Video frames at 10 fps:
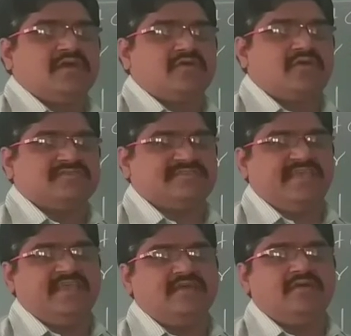
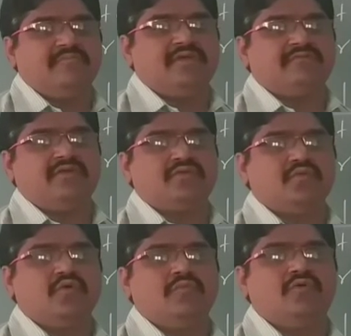crossing between
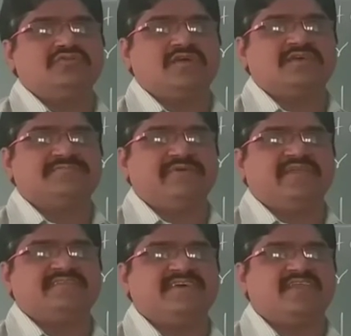two homozygous
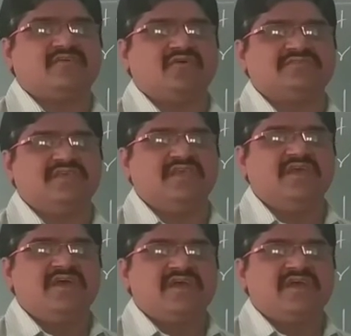parents are crossing,